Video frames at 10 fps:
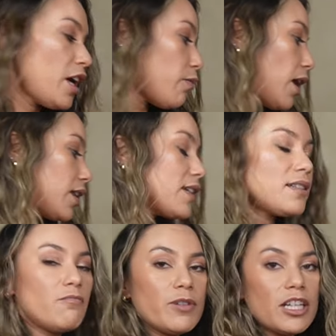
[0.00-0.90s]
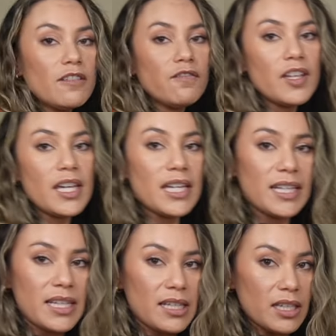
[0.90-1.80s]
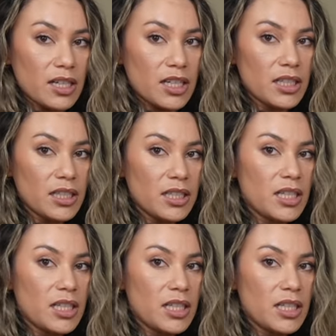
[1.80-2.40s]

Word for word: while it will fit in here,